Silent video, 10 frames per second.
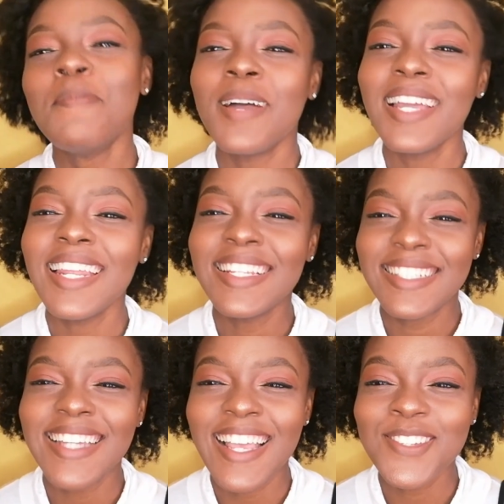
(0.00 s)
but
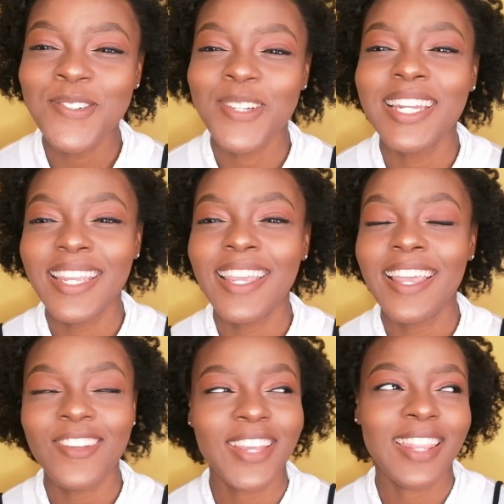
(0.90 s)
it does
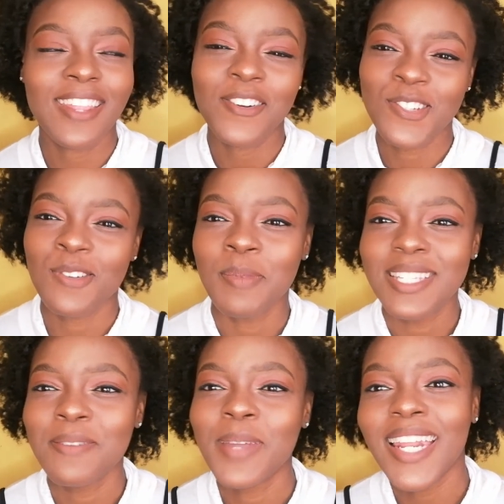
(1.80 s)
really okay that was
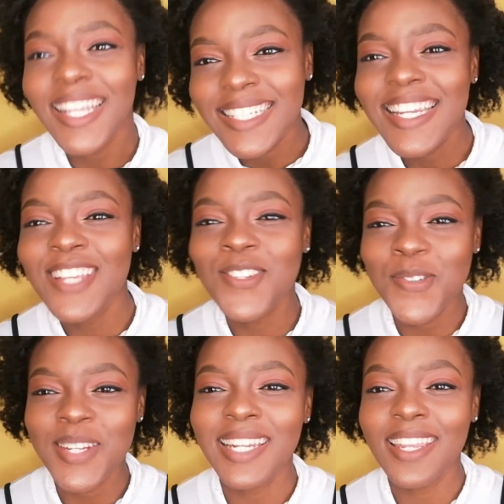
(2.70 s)
dramatic but it
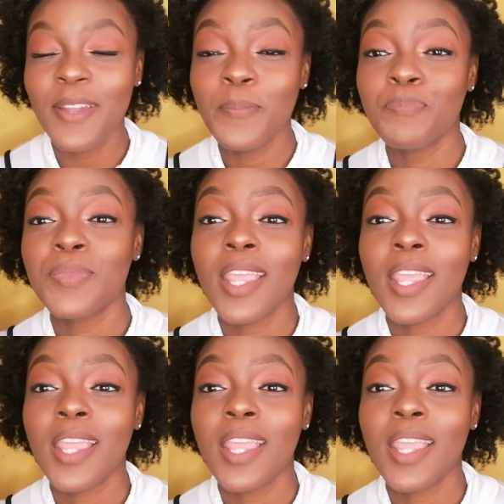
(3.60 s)
does really